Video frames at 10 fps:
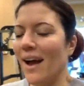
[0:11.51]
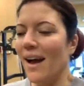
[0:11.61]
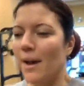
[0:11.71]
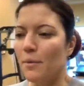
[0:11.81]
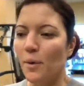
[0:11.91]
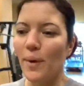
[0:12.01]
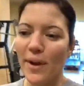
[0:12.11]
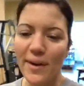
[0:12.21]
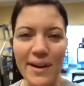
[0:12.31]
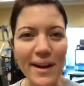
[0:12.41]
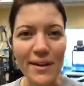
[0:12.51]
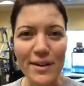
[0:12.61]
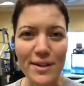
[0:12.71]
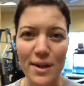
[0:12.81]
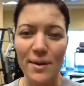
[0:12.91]
But we are in
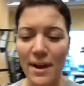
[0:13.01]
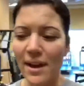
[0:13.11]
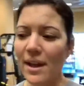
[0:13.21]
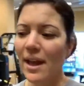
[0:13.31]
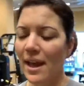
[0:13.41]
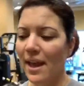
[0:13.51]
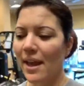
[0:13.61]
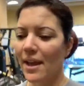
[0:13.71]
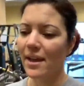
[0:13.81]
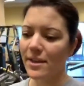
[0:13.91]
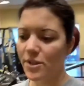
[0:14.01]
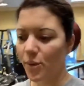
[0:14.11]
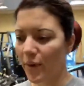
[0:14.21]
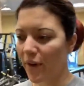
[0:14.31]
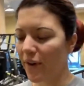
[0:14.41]
Arizona and
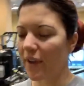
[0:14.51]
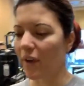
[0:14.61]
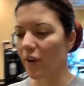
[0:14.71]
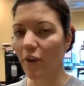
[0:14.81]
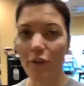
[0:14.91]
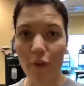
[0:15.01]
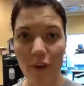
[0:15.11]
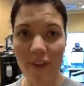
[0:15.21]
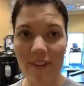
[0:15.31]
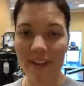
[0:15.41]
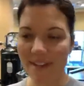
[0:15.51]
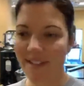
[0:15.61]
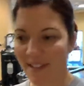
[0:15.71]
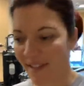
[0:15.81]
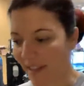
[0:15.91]
we are here for an
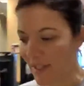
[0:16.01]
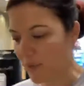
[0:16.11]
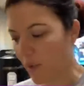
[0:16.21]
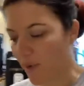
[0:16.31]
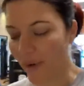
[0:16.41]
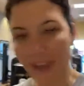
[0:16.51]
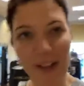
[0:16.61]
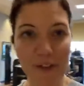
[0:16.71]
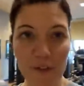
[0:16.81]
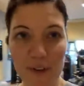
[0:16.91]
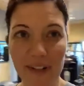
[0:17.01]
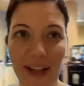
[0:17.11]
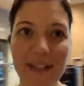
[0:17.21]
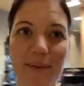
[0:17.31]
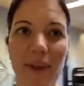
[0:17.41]
event. Yes, we were in California
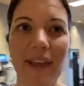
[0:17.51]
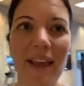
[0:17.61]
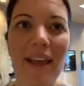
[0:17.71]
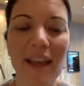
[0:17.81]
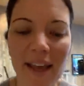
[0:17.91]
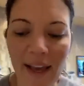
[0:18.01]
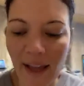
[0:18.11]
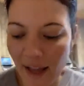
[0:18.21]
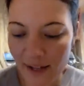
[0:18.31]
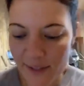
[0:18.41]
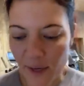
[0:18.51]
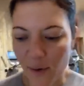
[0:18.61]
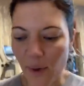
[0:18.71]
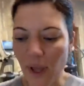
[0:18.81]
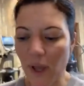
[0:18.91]
last week. And
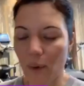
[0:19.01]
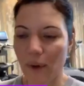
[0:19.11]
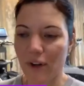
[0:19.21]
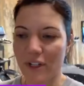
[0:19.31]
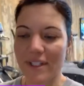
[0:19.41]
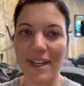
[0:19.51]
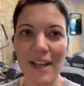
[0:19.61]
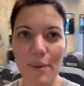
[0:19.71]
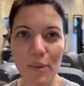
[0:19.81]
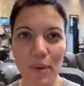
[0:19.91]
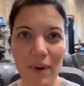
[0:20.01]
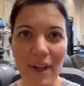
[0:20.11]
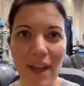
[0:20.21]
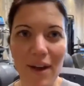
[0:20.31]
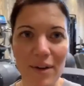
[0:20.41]
so we are just getting up, we're
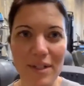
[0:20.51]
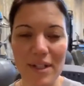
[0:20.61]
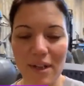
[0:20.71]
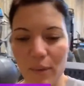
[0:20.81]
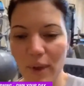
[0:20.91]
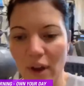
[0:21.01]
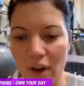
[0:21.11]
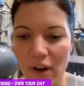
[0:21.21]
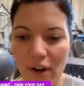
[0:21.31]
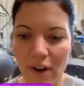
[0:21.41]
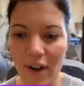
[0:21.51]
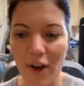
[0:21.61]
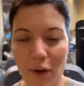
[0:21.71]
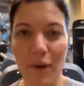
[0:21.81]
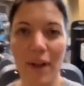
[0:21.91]
working out, we are
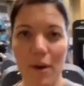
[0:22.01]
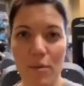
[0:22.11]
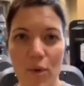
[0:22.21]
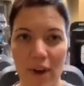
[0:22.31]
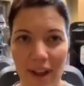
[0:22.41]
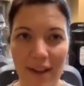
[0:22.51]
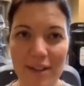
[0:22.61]
owning our morning.